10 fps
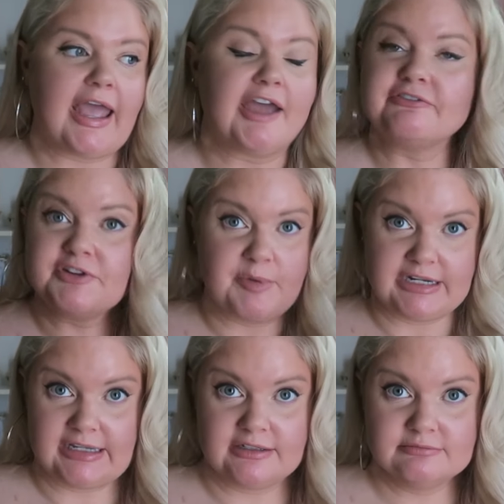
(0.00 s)

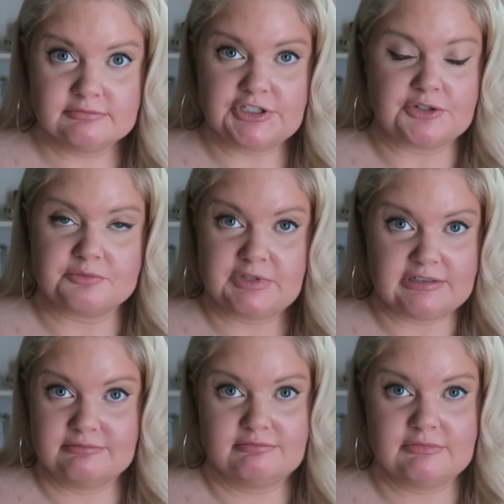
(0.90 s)
everybody, you know,
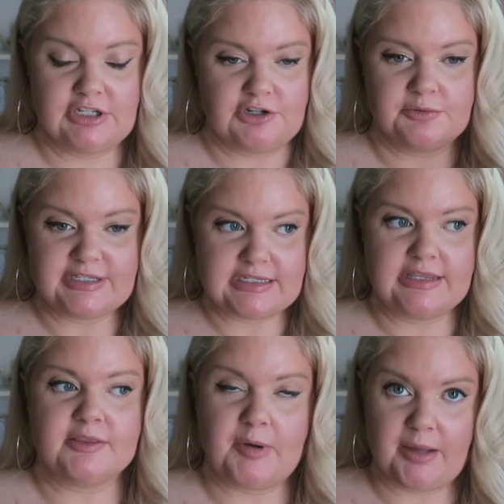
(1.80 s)
that is
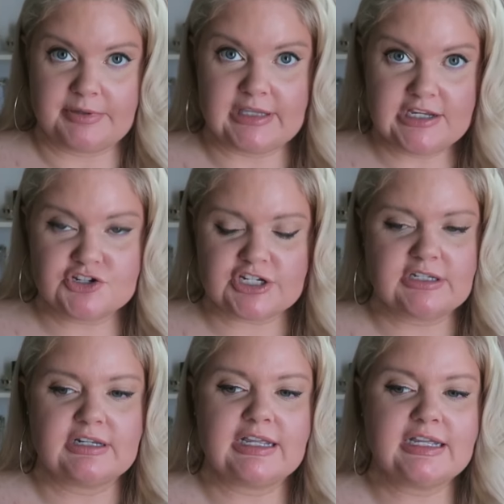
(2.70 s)
in the
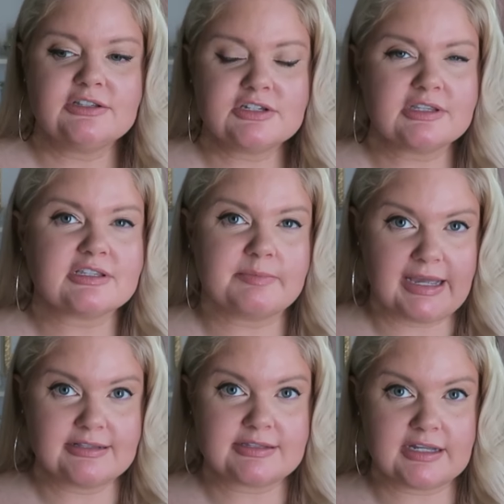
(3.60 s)
population into this
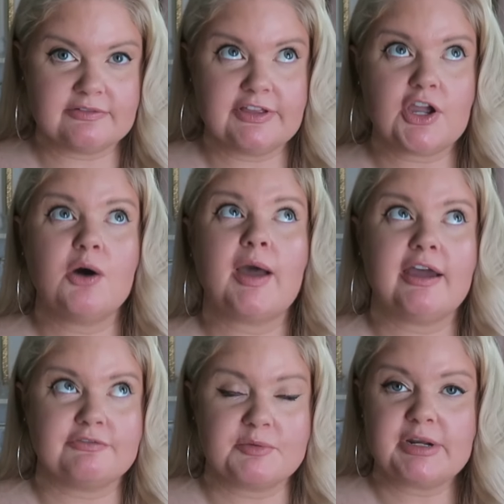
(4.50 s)
mindset of like, oh,
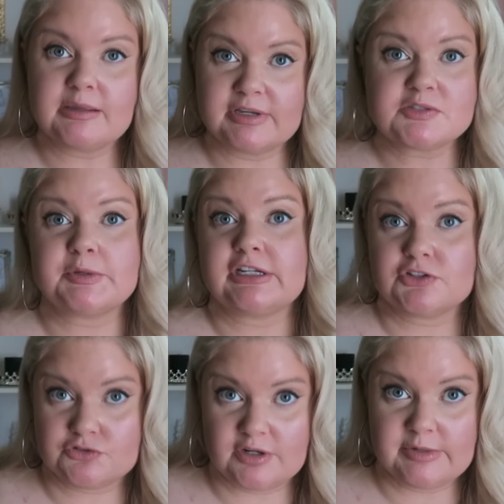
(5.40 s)
everybody must be an
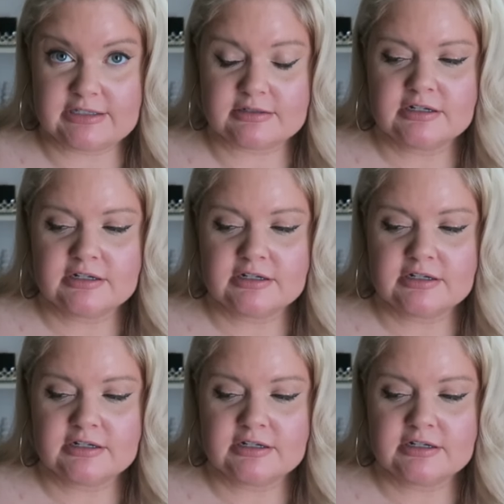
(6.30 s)
extremist.